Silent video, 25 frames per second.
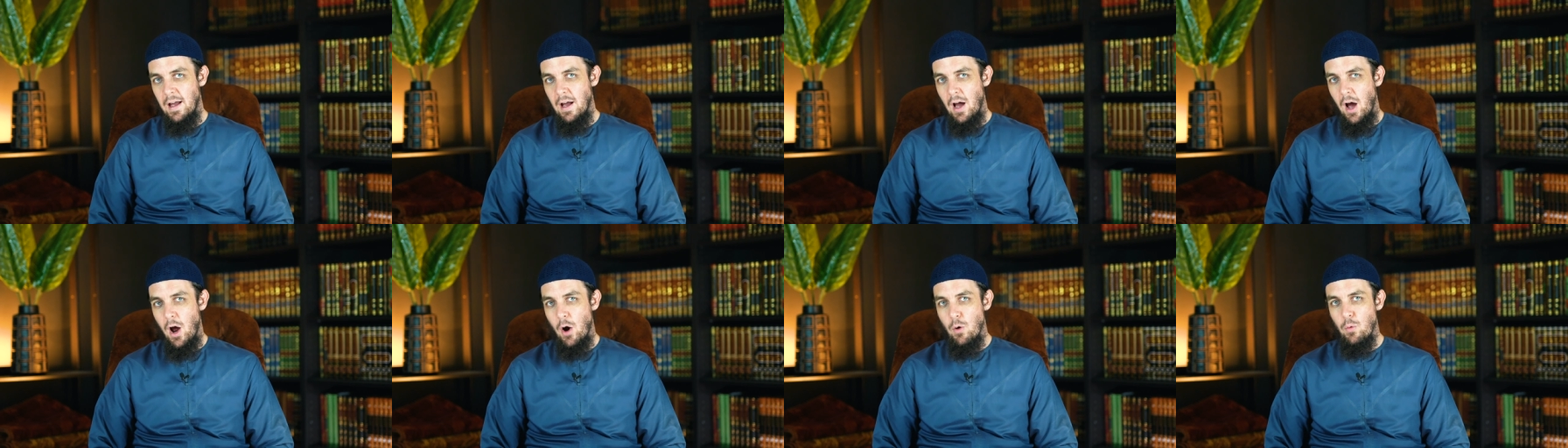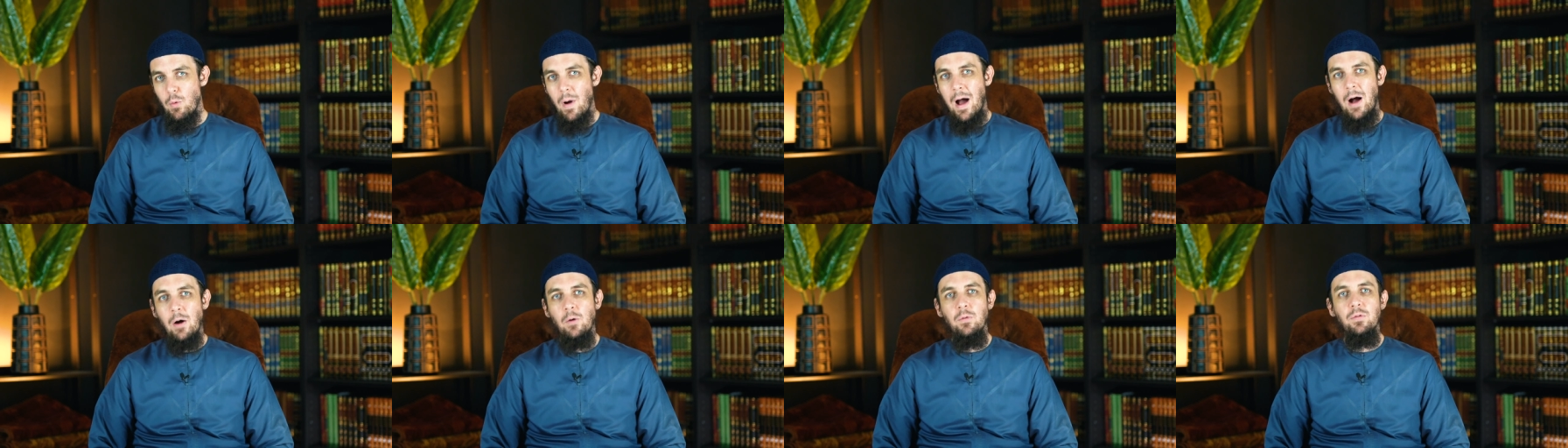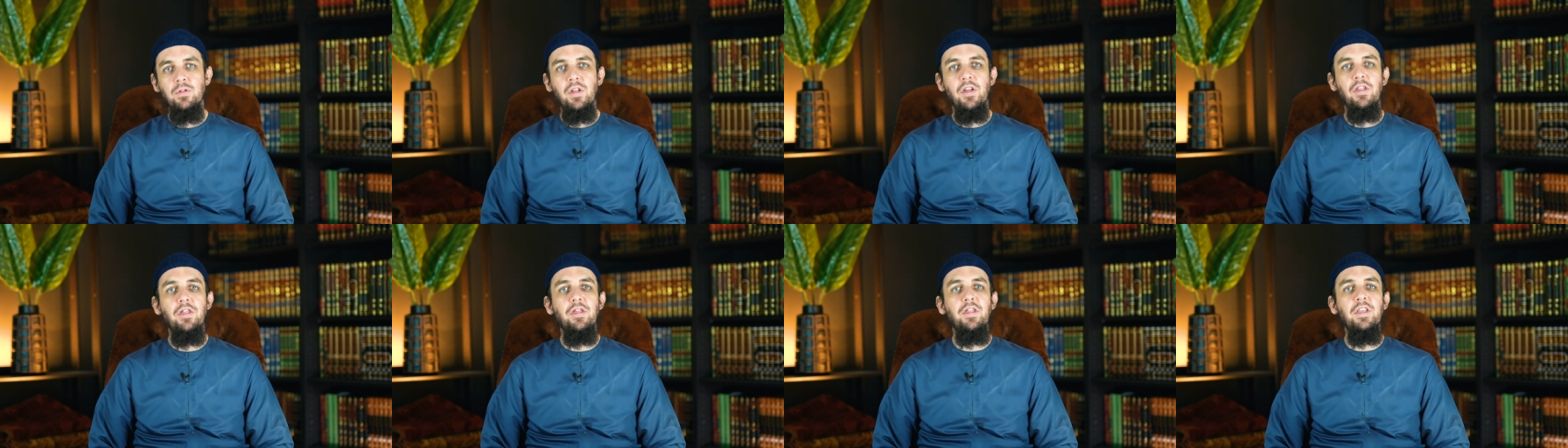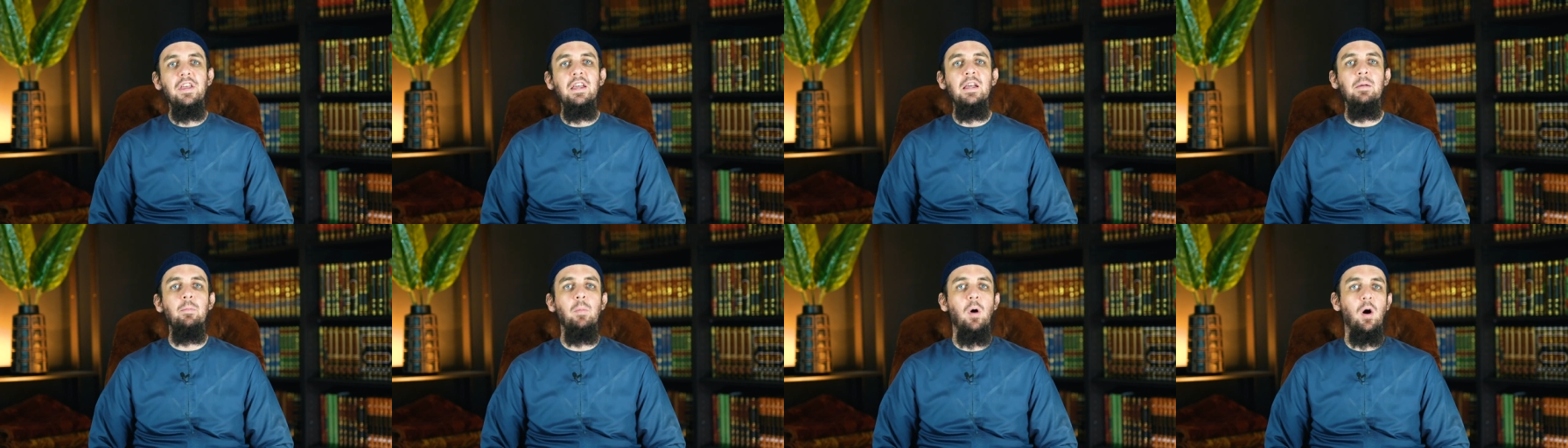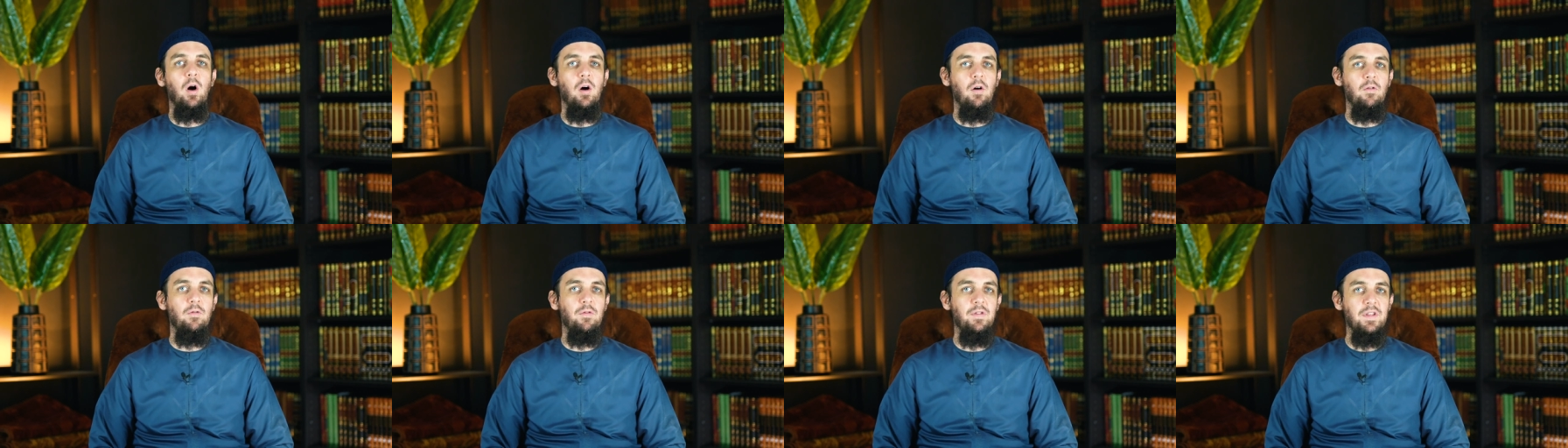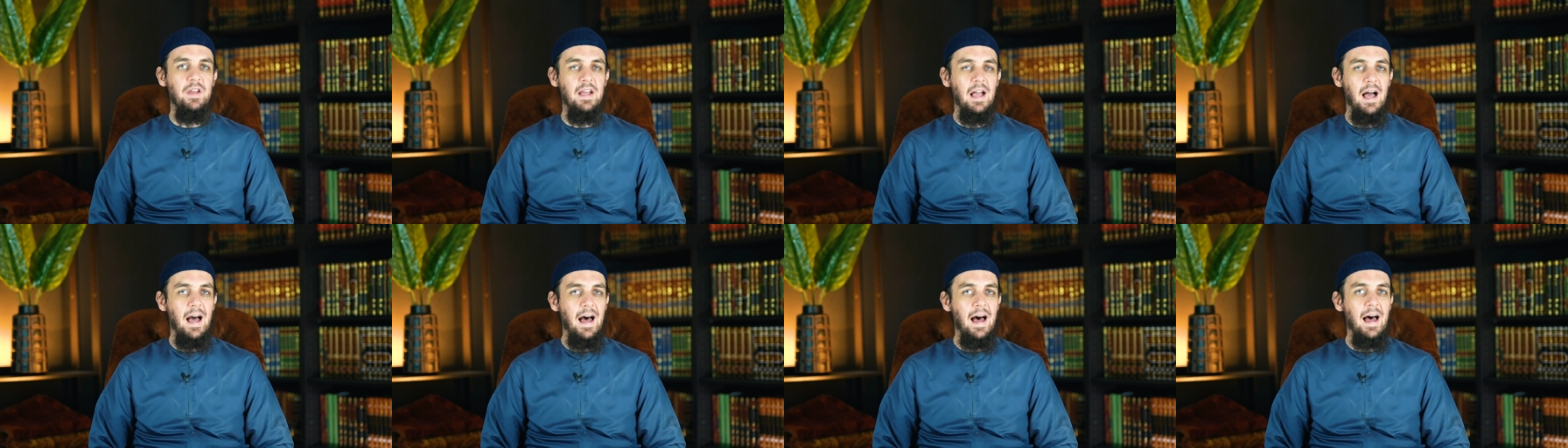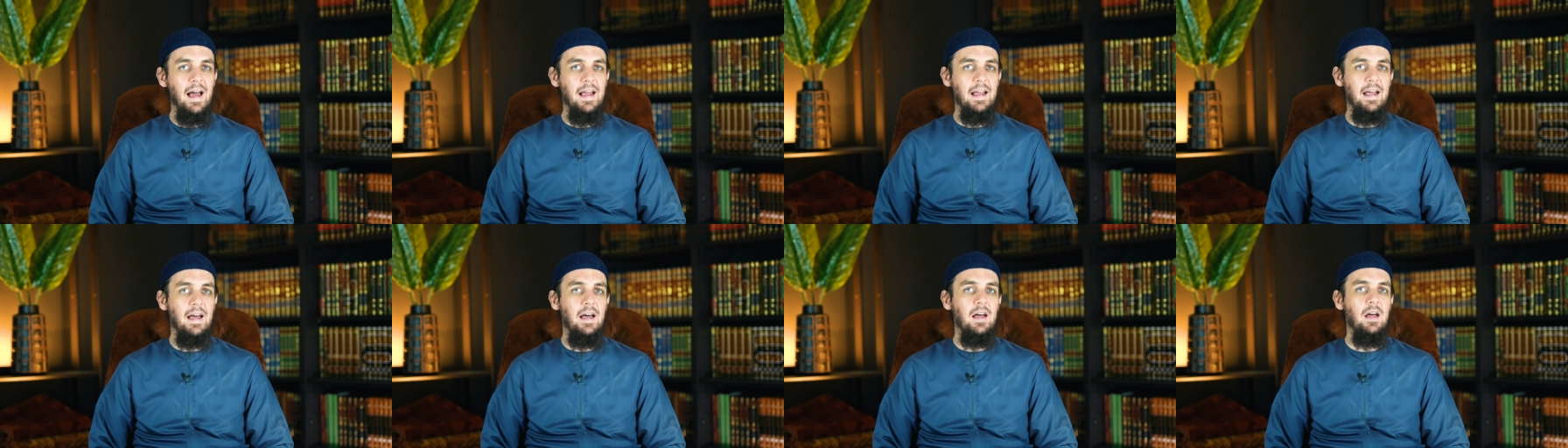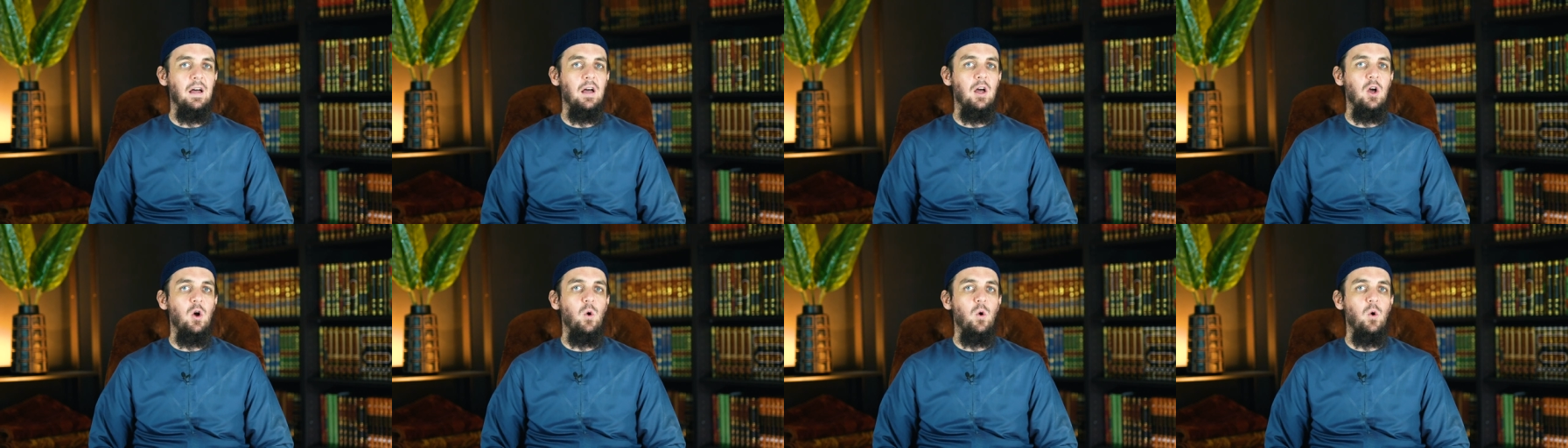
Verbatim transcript: around the theme of the ayah